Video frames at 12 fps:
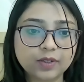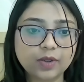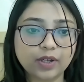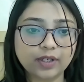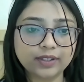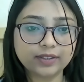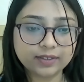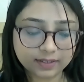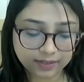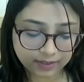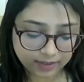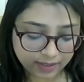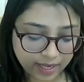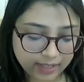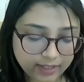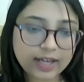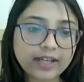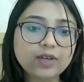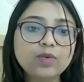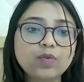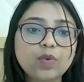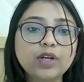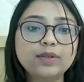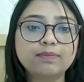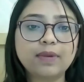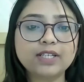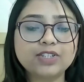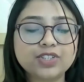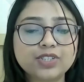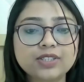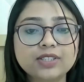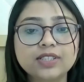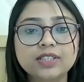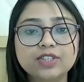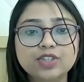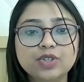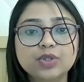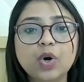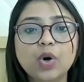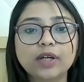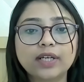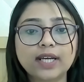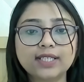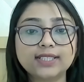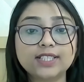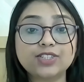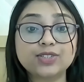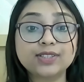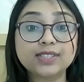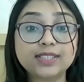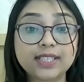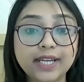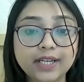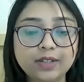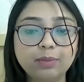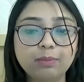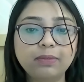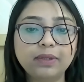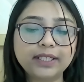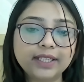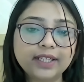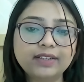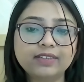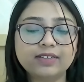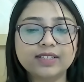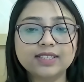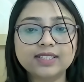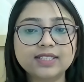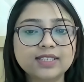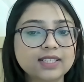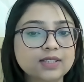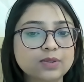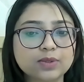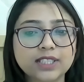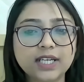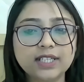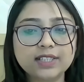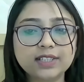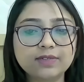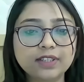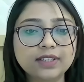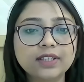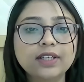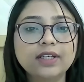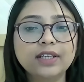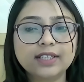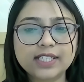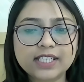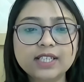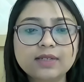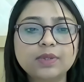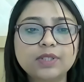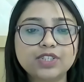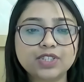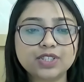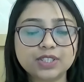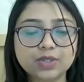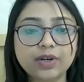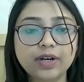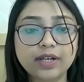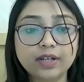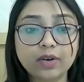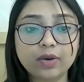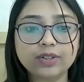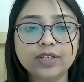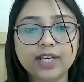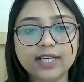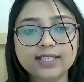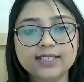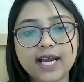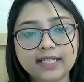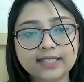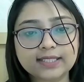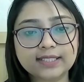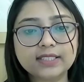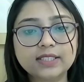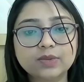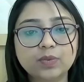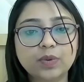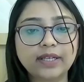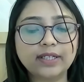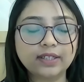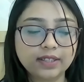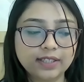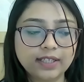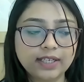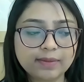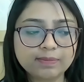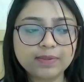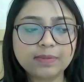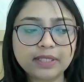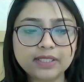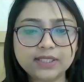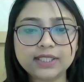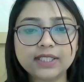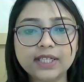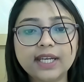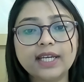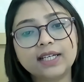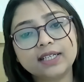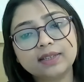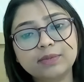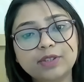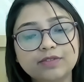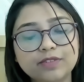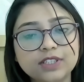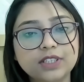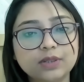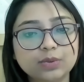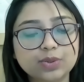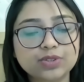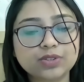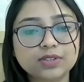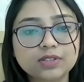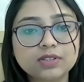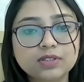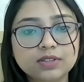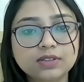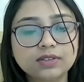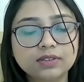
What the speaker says: Got it. And Ayo, what measures should organizations take to mitigate risks associated with data breaches or unauthorized access when implementing LLM driven solutions?